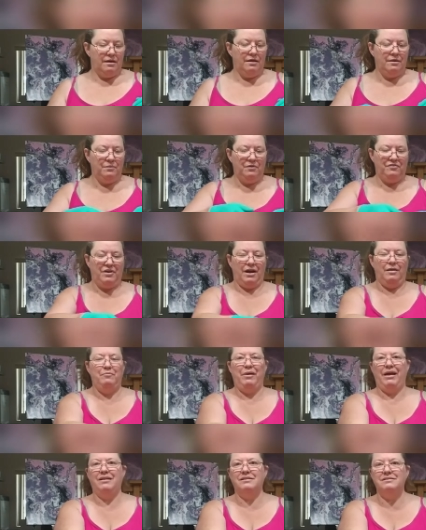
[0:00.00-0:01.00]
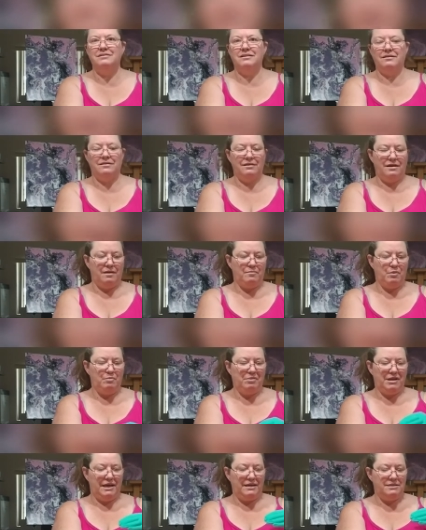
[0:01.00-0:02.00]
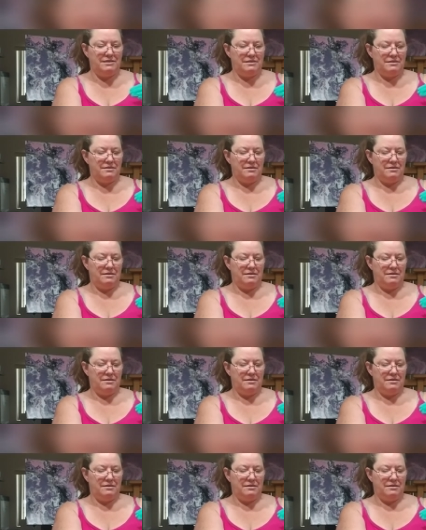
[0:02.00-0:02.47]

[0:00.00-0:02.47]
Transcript: We've got it balancing on a couple plates.